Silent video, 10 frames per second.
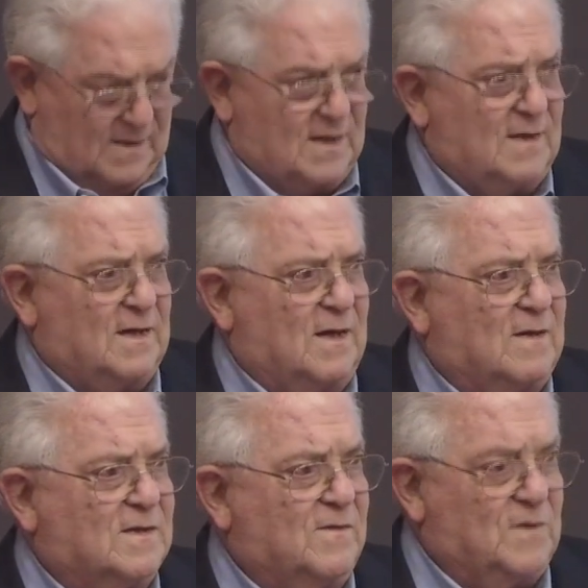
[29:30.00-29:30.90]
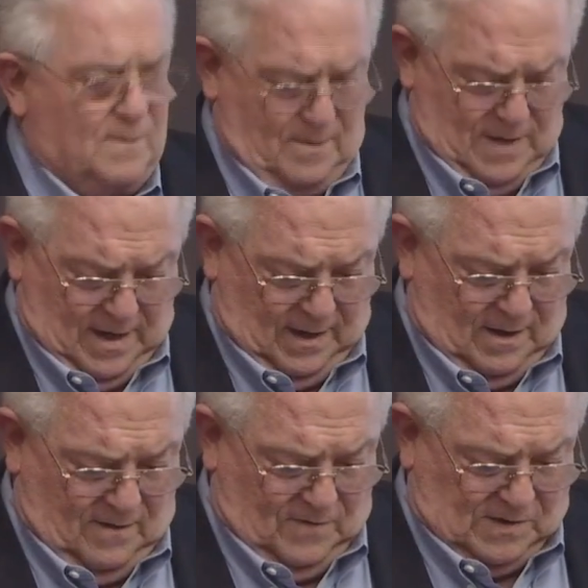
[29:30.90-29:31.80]
details of diplomatic
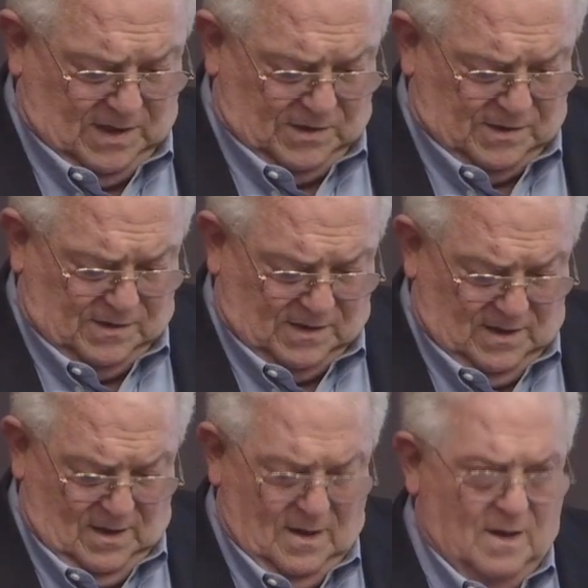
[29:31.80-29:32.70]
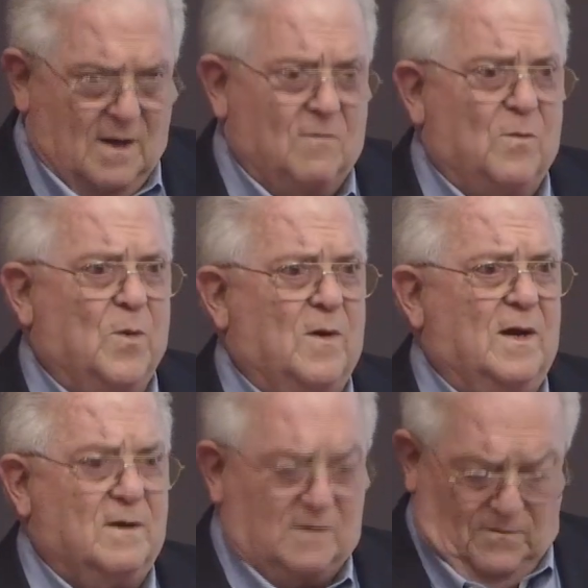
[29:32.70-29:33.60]
conversations and
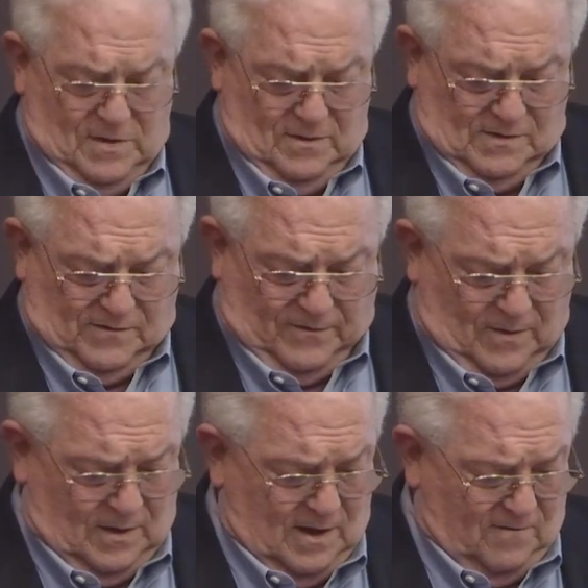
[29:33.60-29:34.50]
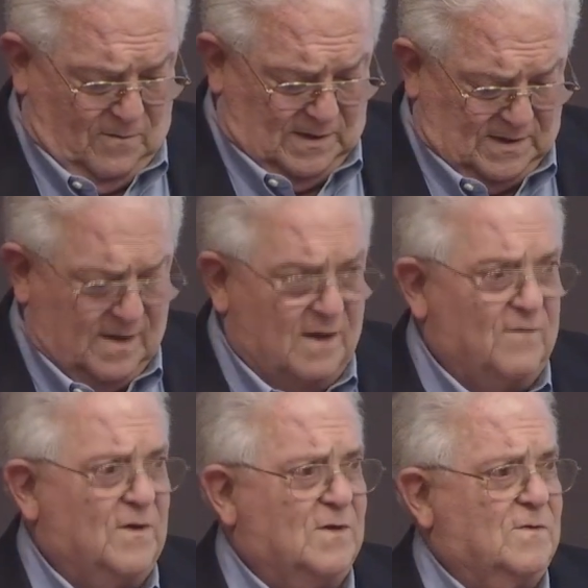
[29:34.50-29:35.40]
reporting on the views of foreign governments and
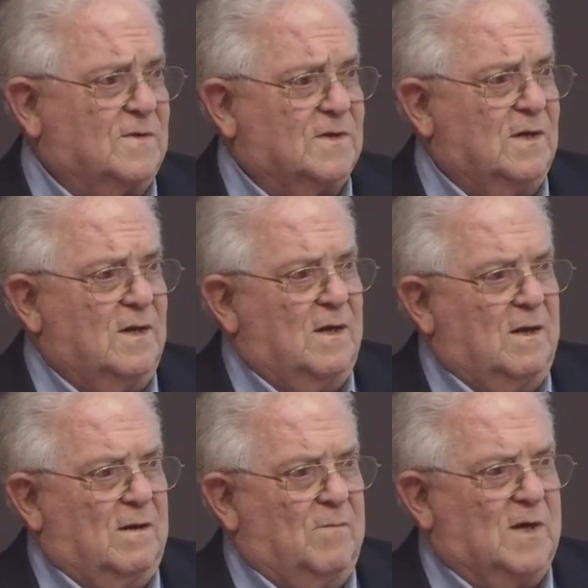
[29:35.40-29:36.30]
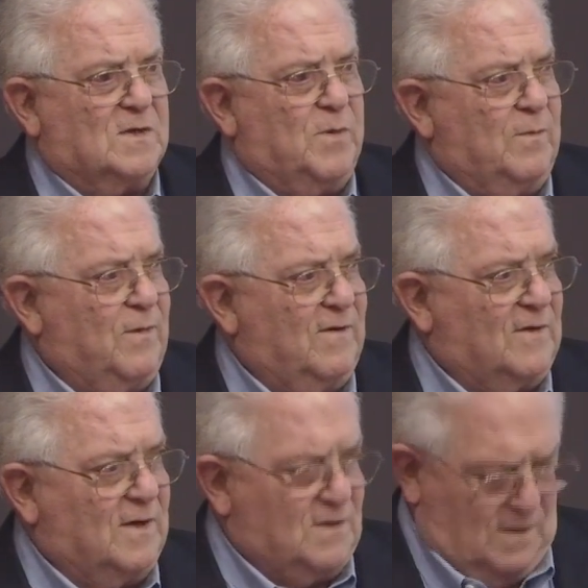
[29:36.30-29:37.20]
individuals must be
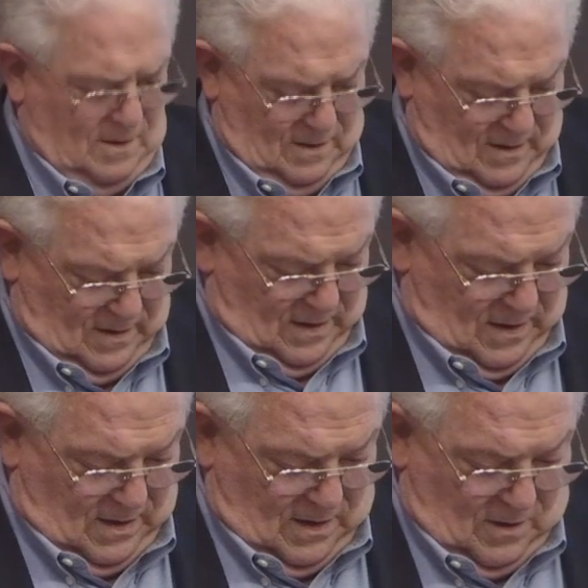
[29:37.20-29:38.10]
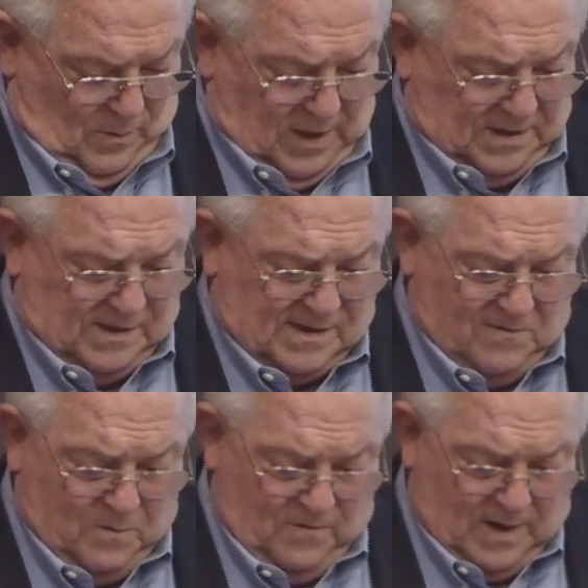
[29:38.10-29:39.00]
privileged. Breaches
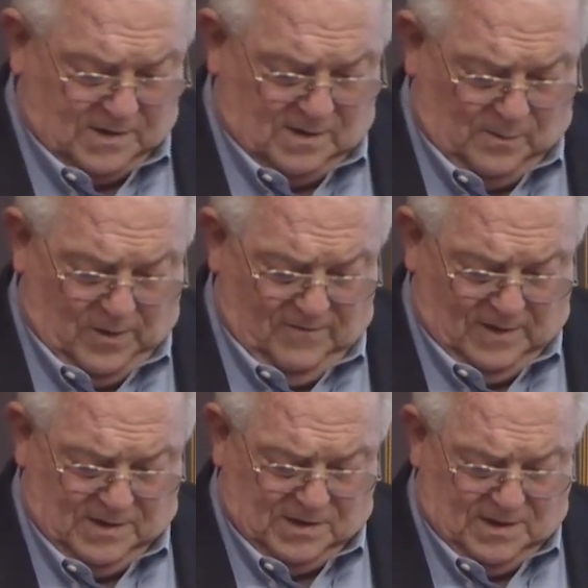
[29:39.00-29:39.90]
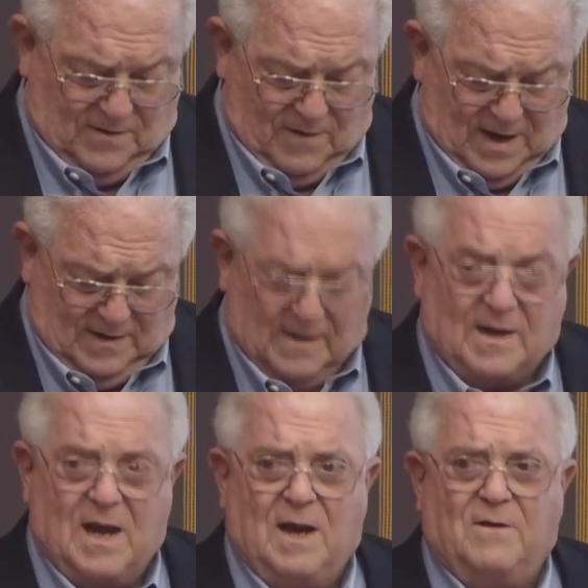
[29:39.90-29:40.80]
of professional privilege degrade the
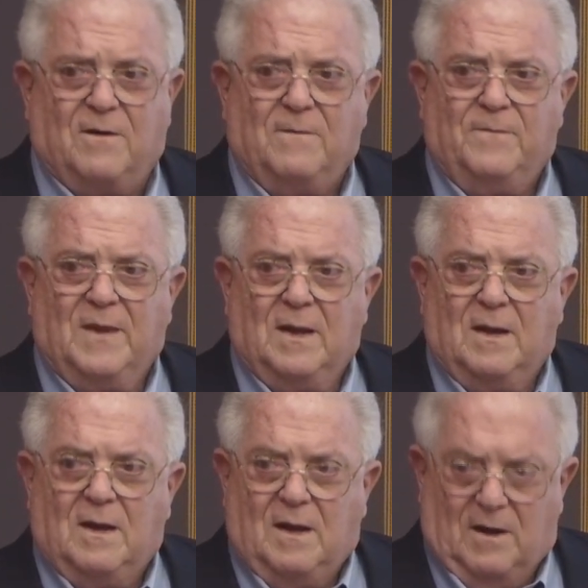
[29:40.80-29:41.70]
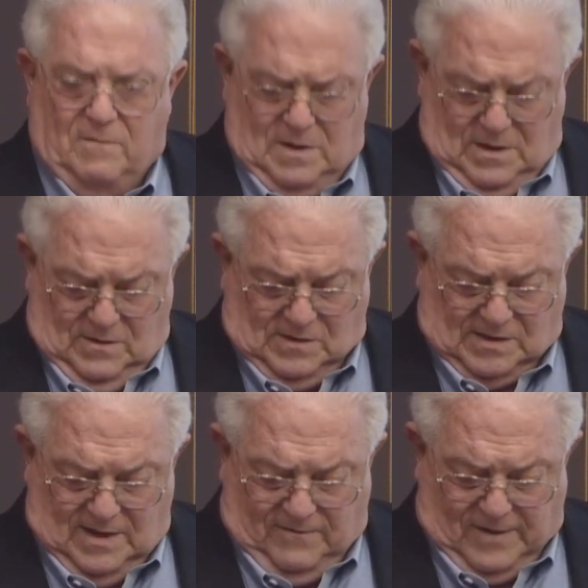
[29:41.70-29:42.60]
candor and
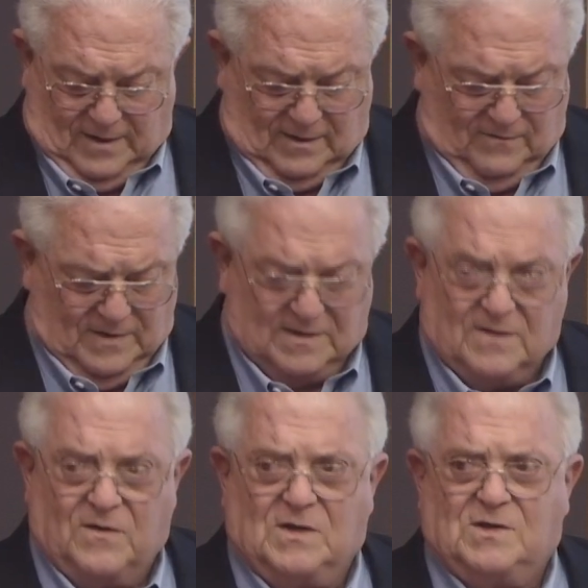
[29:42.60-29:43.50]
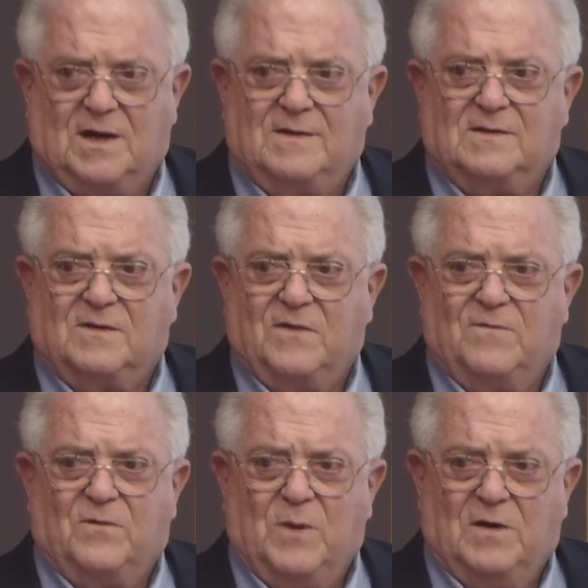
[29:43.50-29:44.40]
reduce the effectiveness of exchanges of
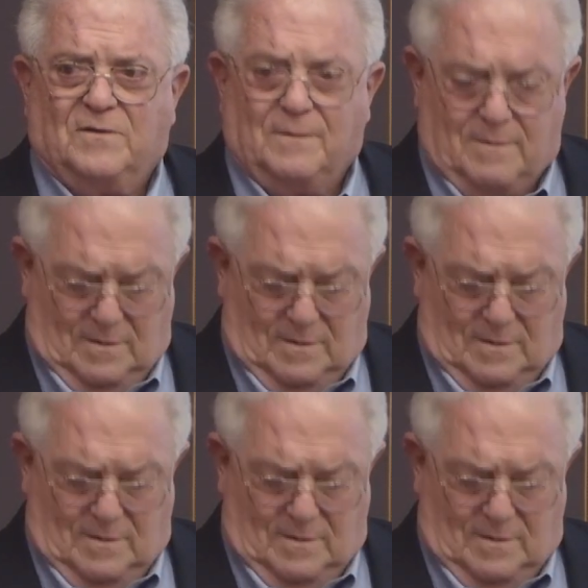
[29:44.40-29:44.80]
information.